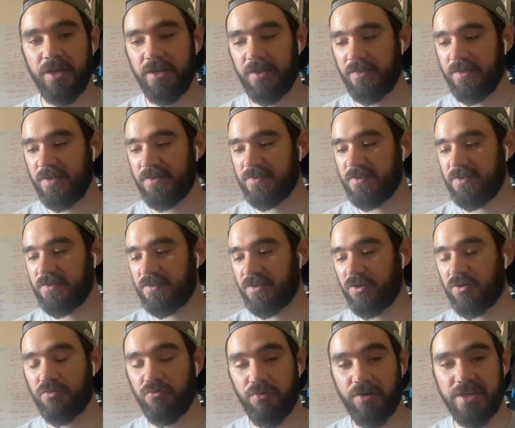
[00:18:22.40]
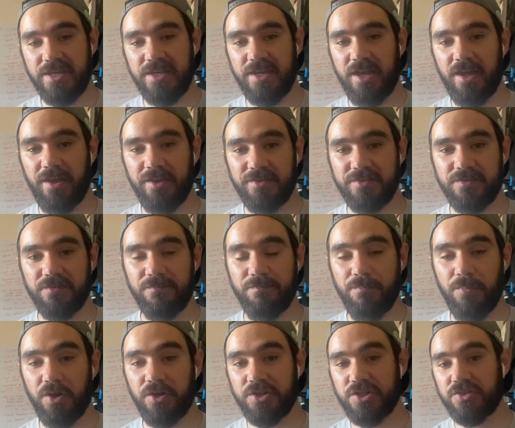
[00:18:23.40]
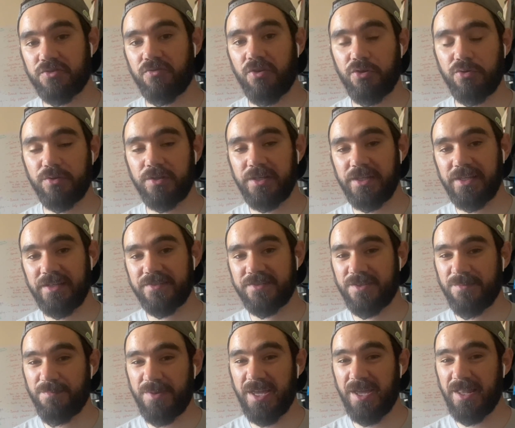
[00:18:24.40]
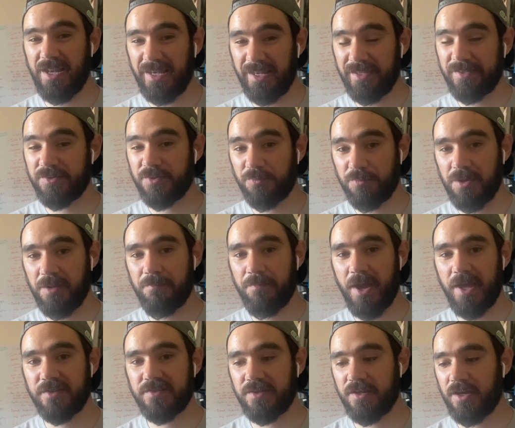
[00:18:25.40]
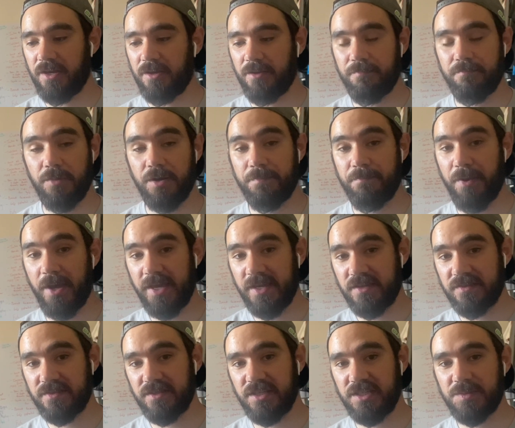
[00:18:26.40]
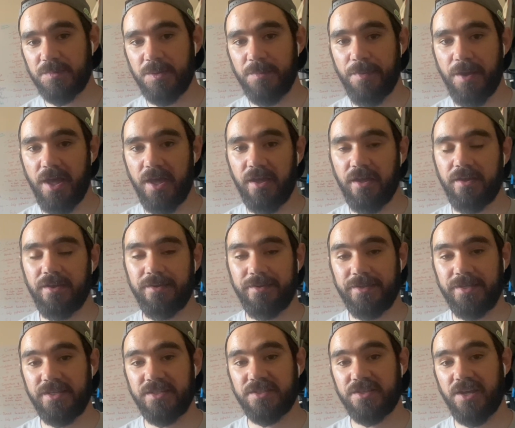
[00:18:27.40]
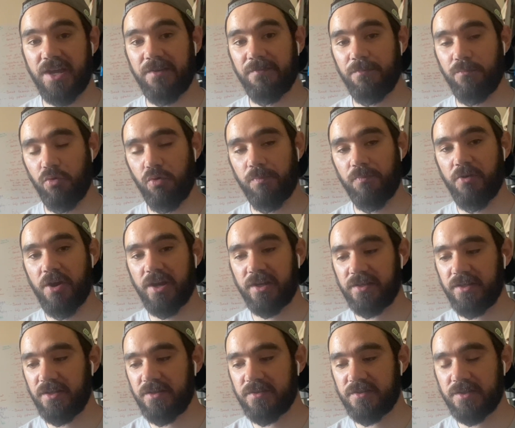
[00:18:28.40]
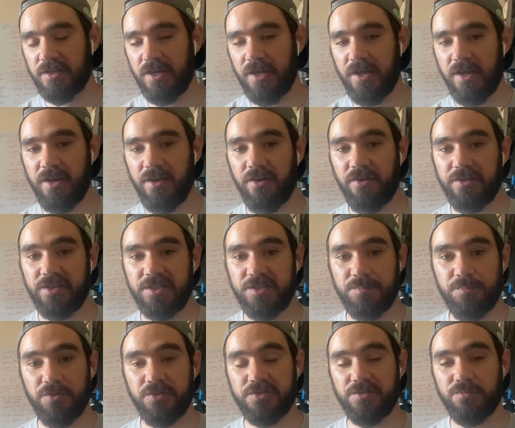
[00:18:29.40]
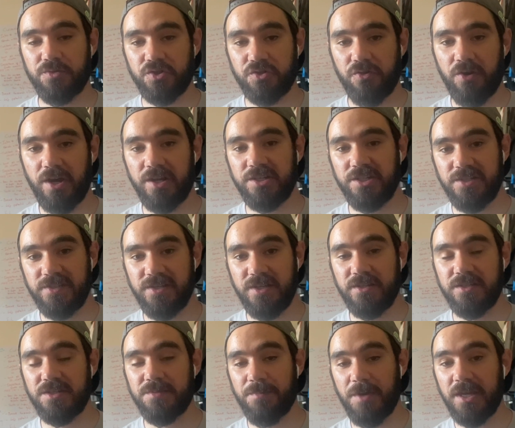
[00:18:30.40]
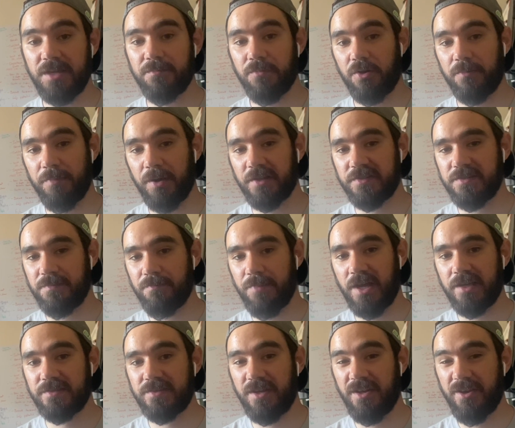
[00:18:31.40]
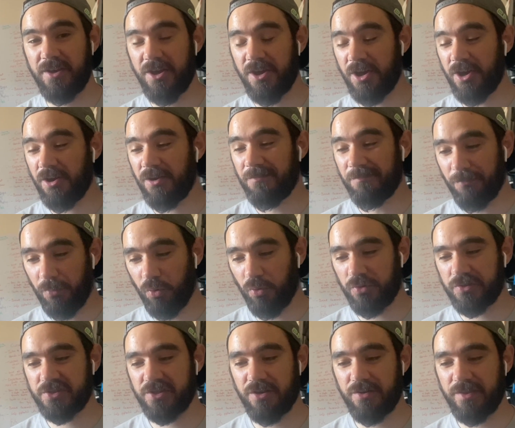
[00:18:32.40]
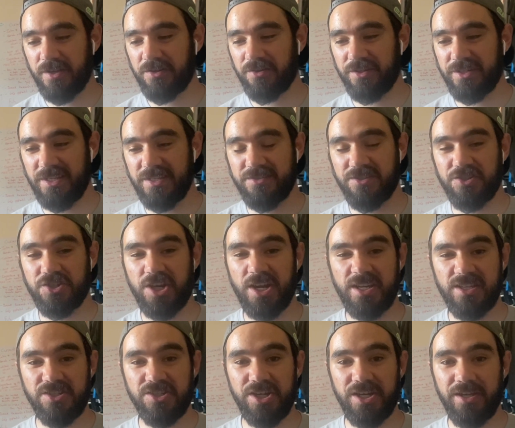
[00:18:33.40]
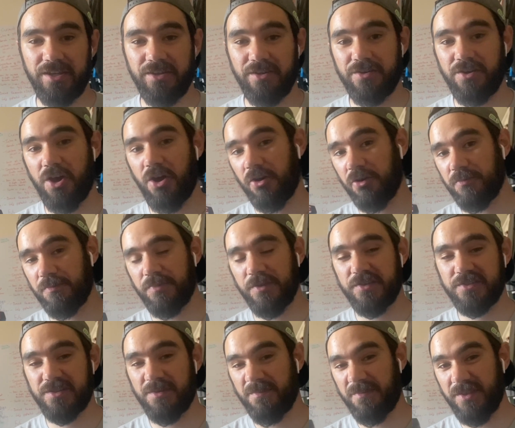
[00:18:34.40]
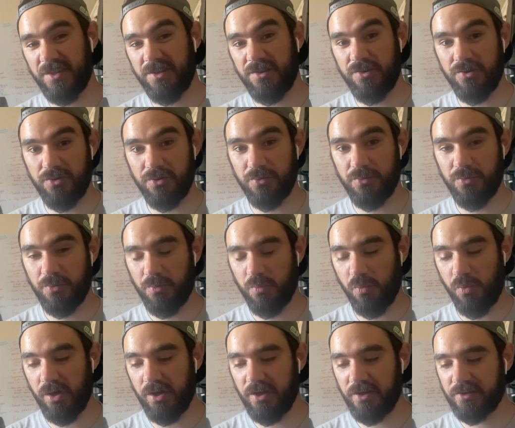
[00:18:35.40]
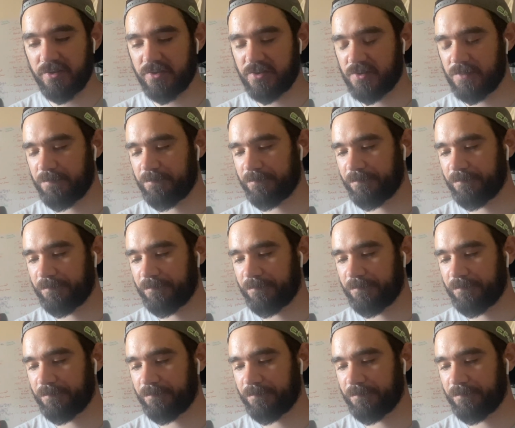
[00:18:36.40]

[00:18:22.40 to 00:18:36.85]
This is a great case of my stroke needs to be a little bit better, my pace needs to be better, needs to have more practice, I need to put some strategies in to make my putting better, more so than I need to change it and hope that something new works.